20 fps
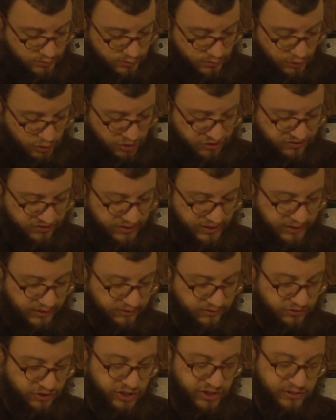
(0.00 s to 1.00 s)

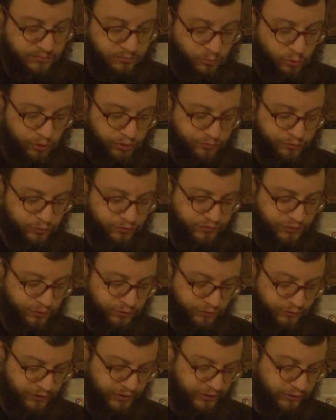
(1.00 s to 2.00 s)
Hearse-like, solemn, mournful,
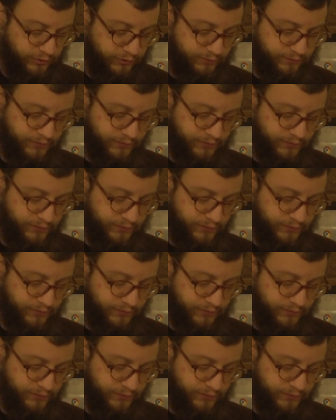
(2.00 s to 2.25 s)
funereal.